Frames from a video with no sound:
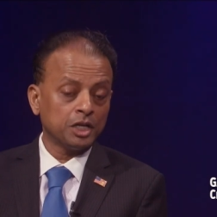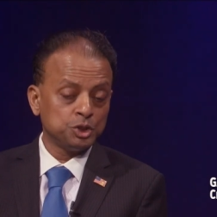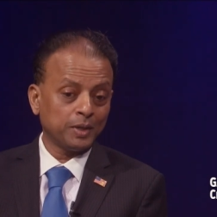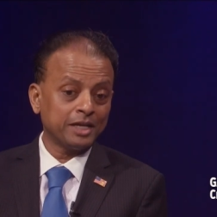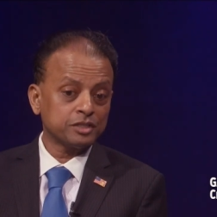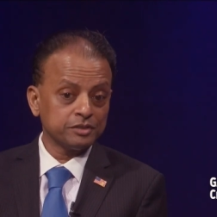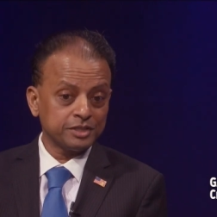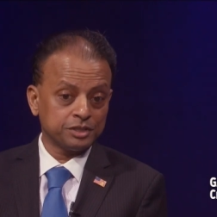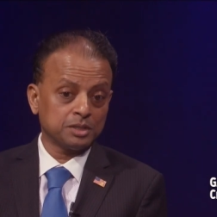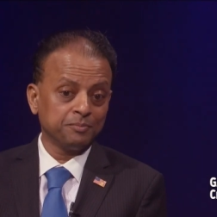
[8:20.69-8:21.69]
educational
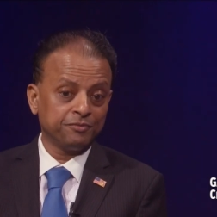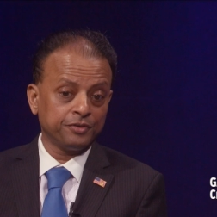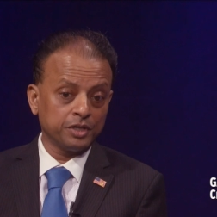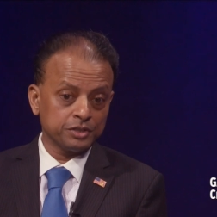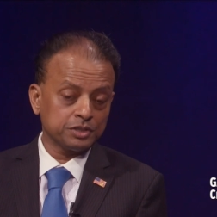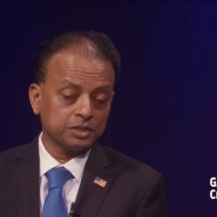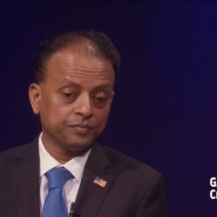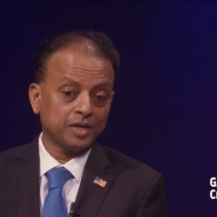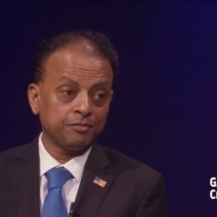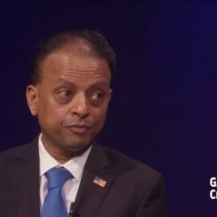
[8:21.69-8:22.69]
system first
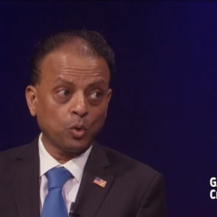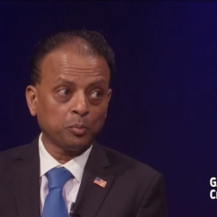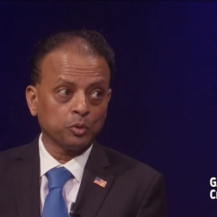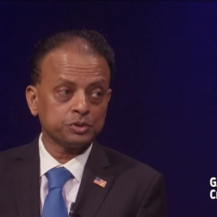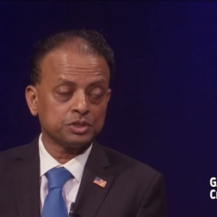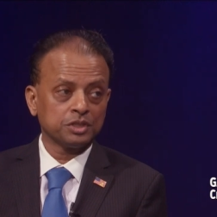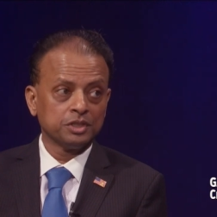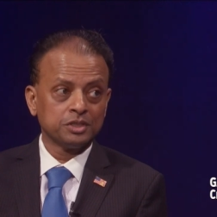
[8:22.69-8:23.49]
and foremost